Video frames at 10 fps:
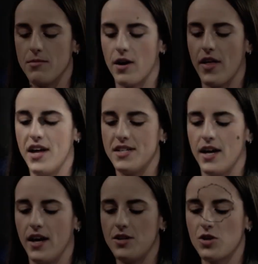back to what
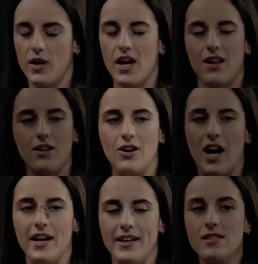Clark did at
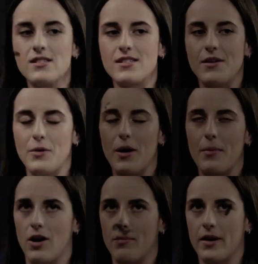Iowa.
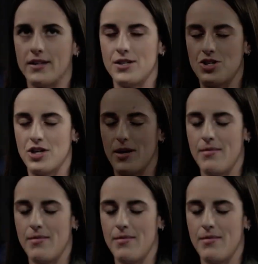She was the